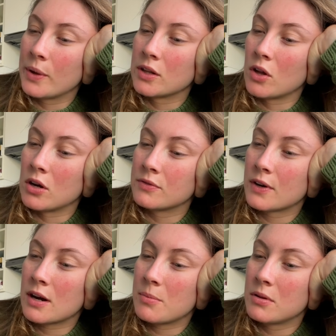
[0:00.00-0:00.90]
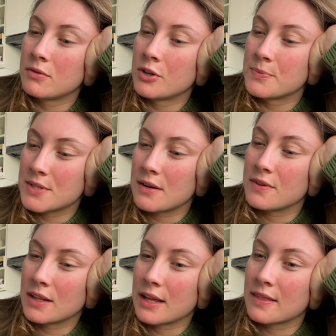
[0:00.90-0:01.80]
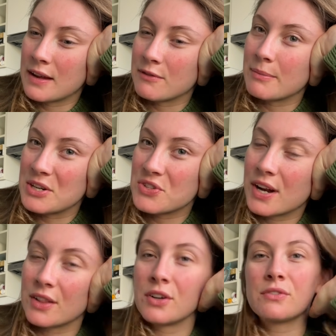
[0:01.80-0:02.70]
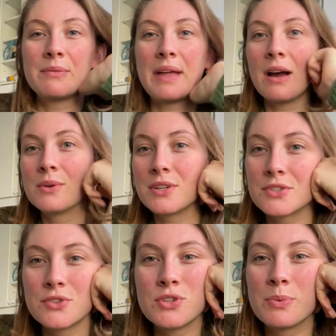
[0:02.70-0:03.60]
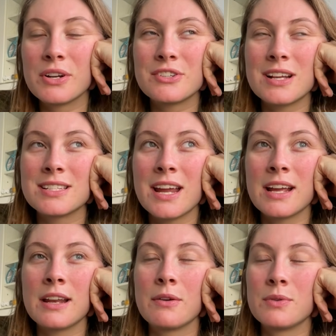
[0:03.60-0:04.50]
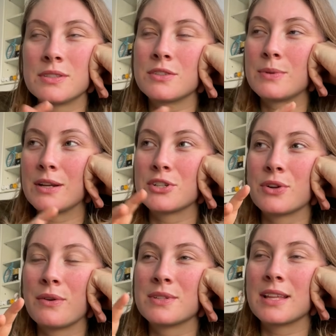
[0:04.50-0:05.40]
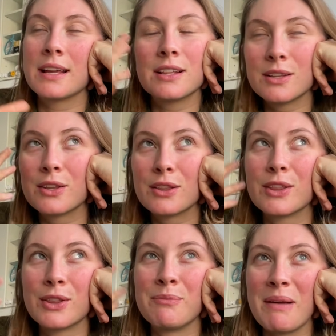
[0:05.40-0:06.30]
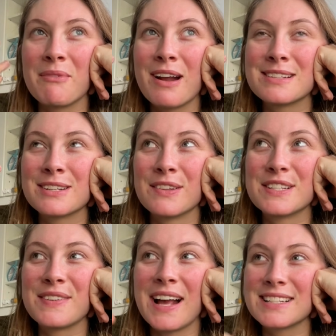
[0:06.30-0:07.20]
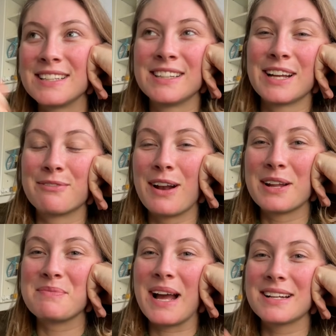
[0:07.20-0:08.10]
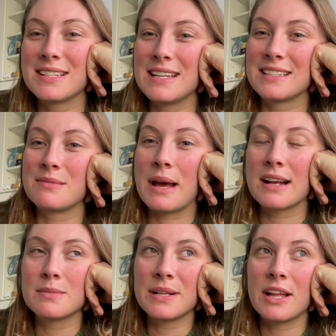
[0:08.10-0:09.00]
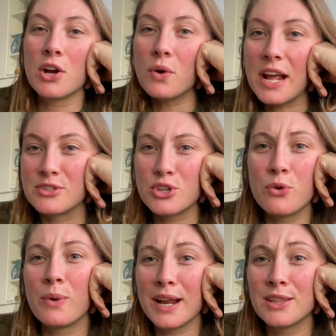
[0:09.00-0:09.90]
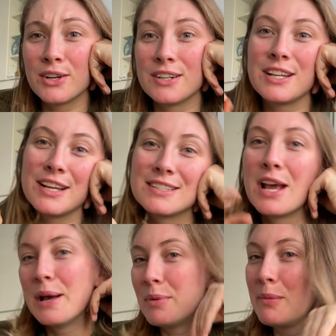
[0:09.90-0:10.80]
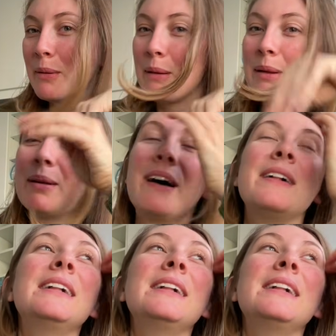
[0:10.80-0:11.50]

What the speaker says: along for a couple of rooms, and I feel like the information that I learned from that was also super interesting, and it was in Swedish, so I was like memorizing all these facts and then like running back to Esse and Max being like, okay, so what I learned is blah blah blah blah